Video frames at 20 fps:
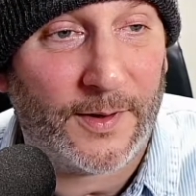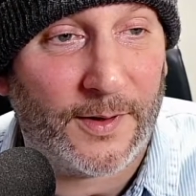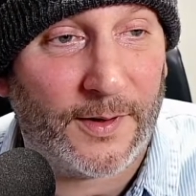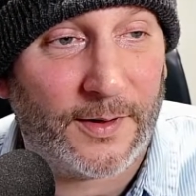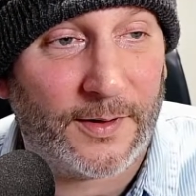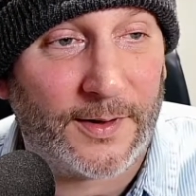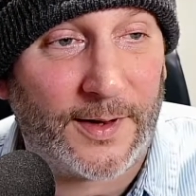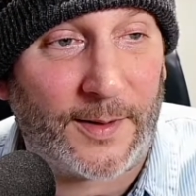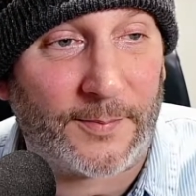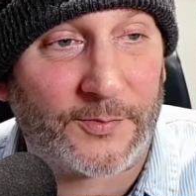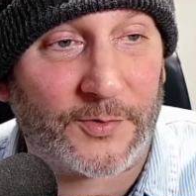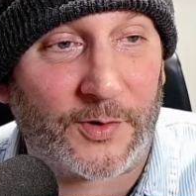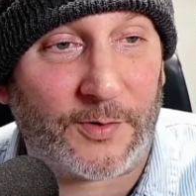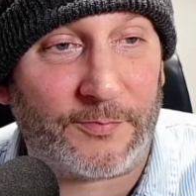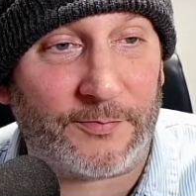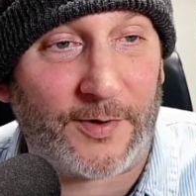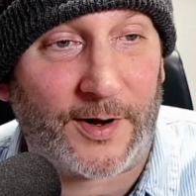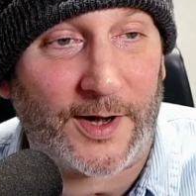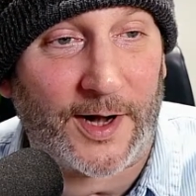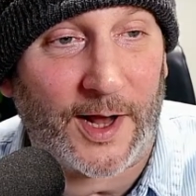Laptop
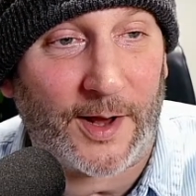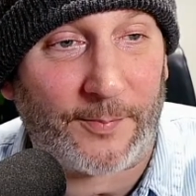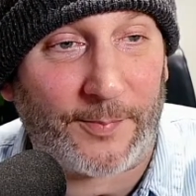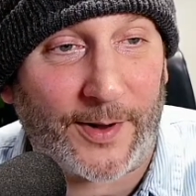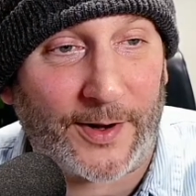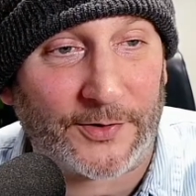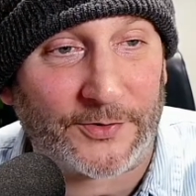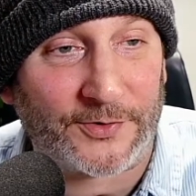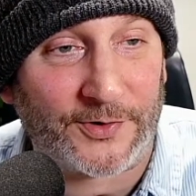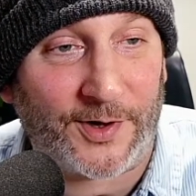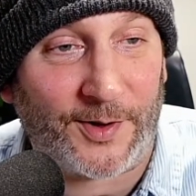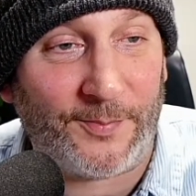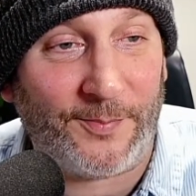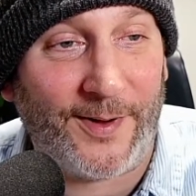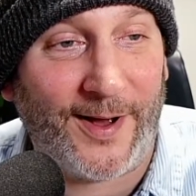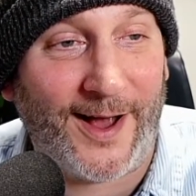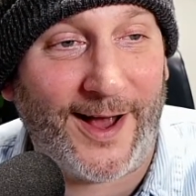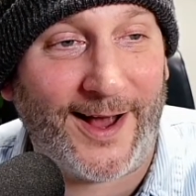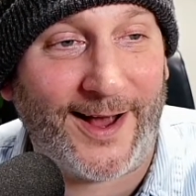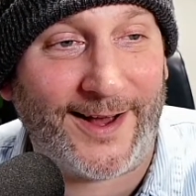ran out of battery. I'm
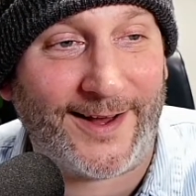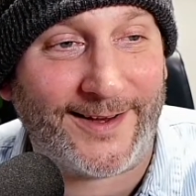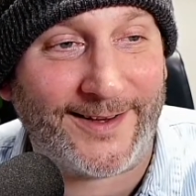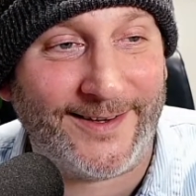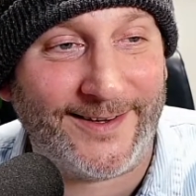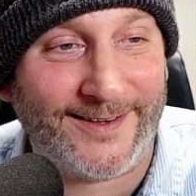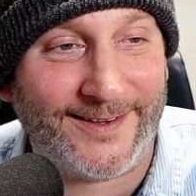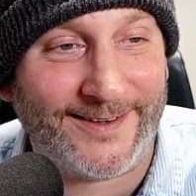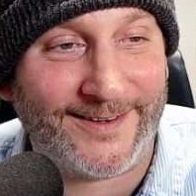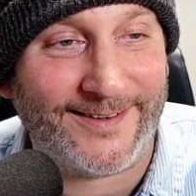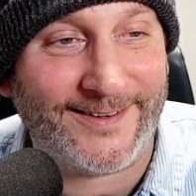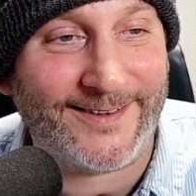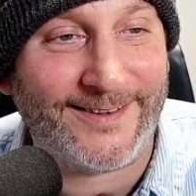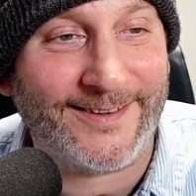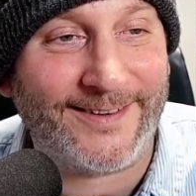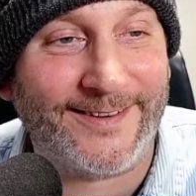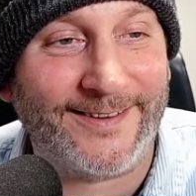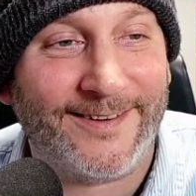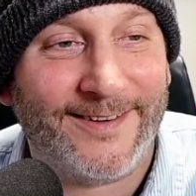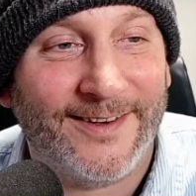back.
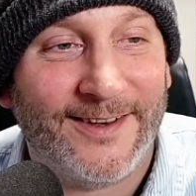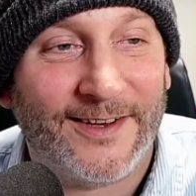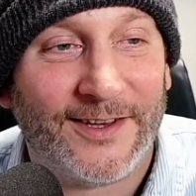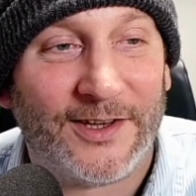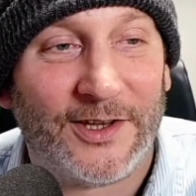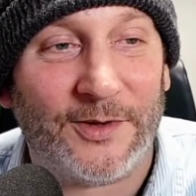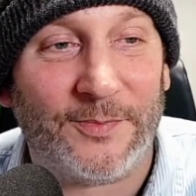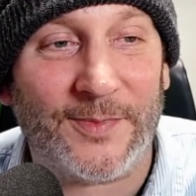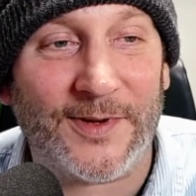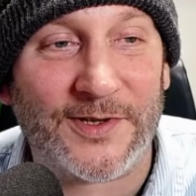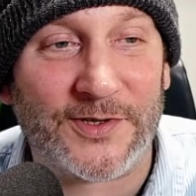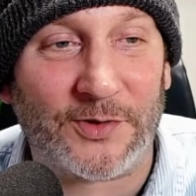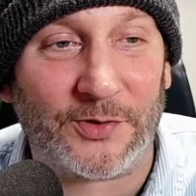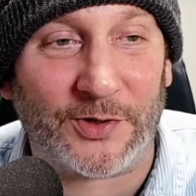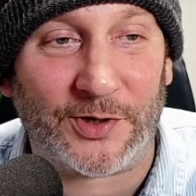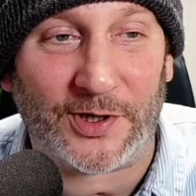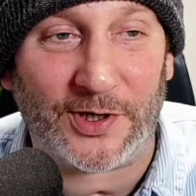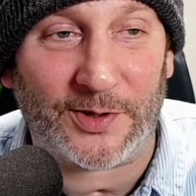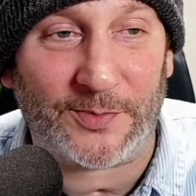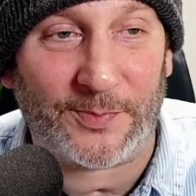You missed all the
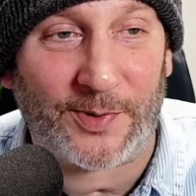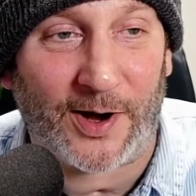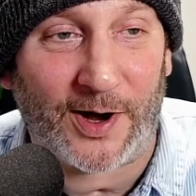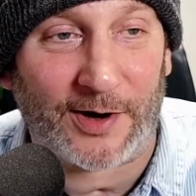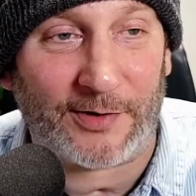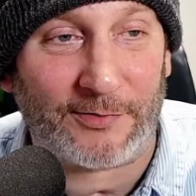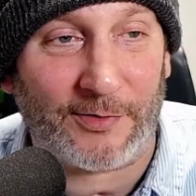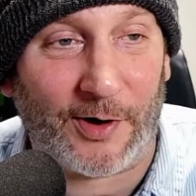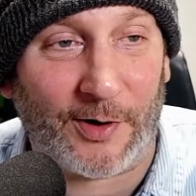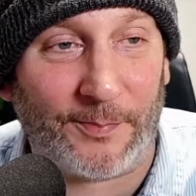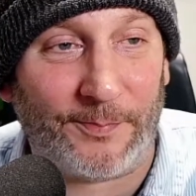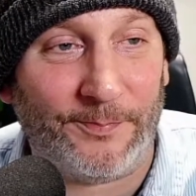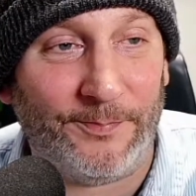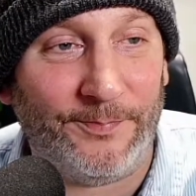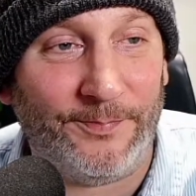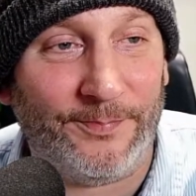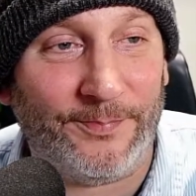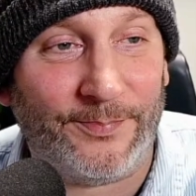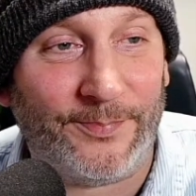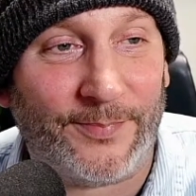good part, Rob.
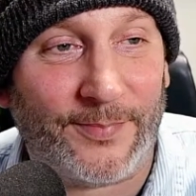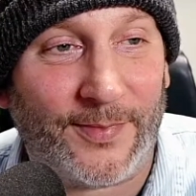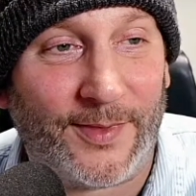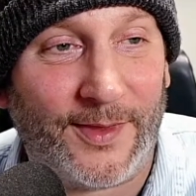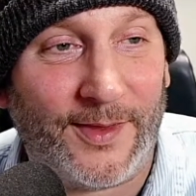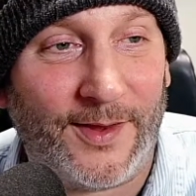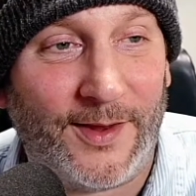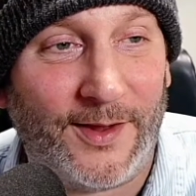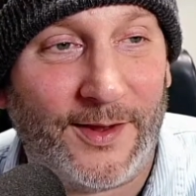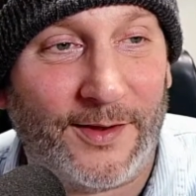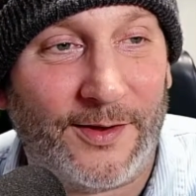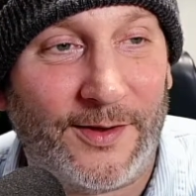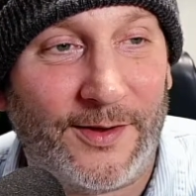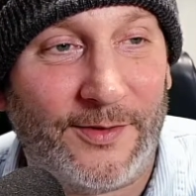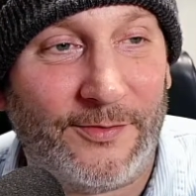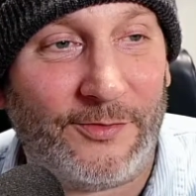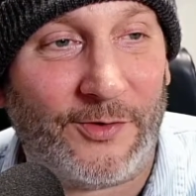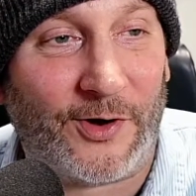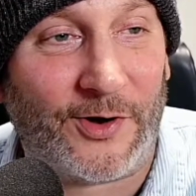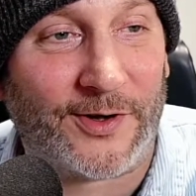
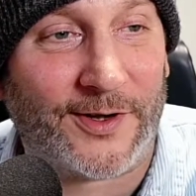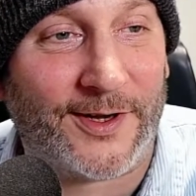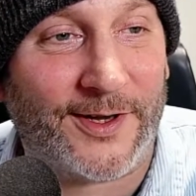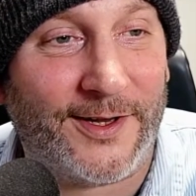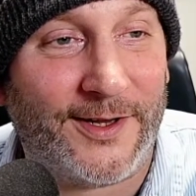Rod.